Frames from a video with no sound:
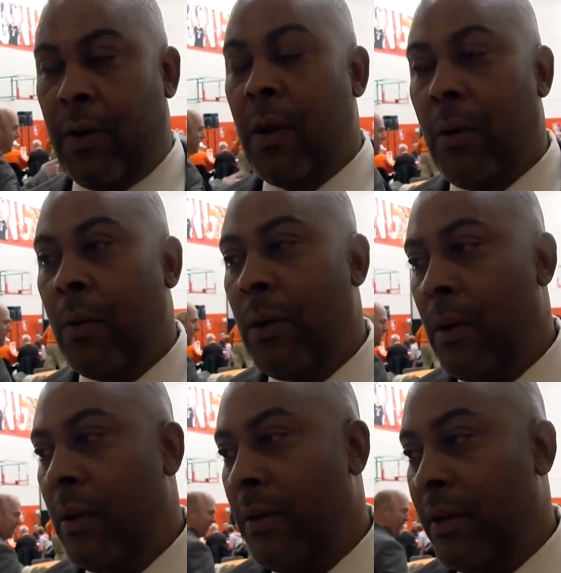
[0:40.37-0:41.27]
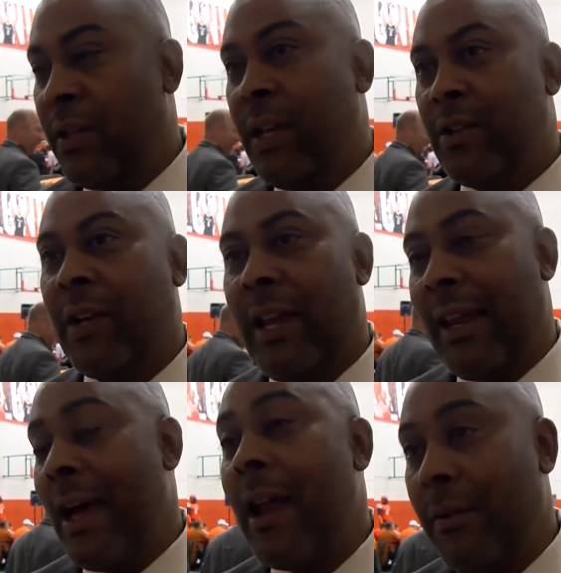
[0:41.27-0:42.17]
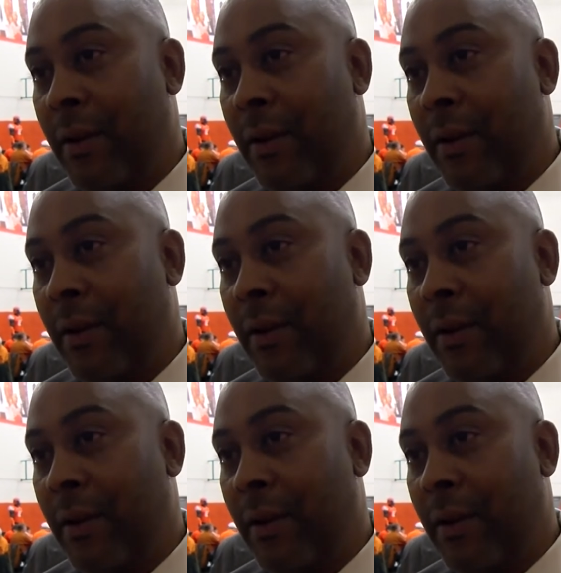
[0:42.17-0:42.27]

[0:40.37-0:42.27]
you know, these kids are getting out of